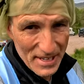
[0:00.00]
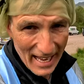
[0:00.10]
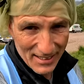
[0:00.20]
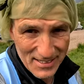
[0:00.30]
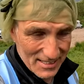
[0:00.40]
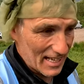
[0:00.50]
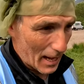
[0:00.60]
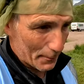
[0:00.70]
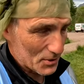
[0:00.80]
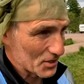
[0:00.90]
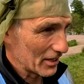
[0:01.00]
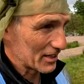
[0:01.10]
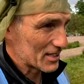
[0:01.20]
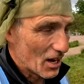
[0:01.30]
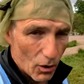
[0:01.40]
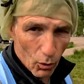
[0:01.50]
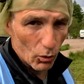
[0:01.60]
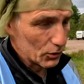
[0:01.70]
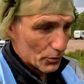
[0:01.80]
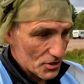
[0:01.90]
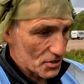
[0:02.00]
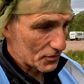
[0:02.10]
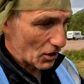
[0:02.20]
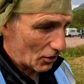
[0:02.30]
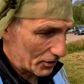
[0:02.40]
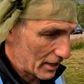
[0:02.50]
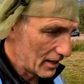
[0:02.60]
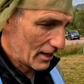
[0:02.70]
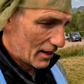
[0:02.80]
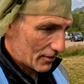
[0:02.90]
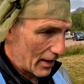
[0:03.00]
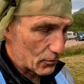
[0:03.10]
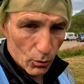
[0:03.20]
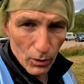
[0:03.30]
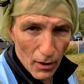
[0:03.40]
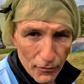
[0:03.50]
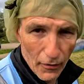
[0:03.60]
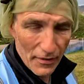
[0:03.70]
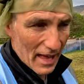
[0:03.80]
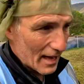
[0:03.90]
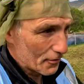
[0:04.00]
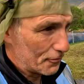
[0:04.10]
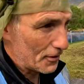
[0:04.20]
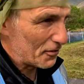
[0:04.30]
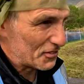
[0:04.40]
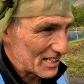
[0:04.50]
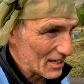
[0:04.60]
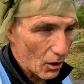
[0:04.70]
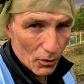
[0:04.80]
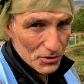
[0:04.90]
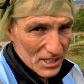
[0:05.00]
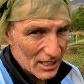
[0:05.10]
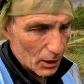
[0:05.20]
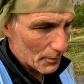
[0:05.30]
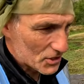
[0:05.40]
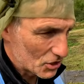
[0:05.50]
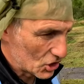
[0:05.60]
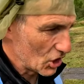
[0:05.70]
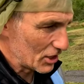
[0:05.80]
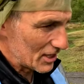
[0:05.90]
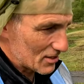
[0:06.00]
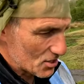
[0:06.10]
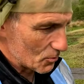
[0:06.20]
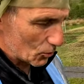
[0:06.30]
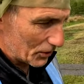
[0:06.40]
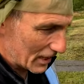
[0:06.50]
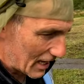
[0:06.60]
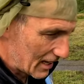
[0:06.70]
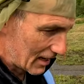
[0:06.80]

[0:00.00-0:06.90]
next campsite. All the runners have gone. They're all off on their 50-odd kilometre journey this morning.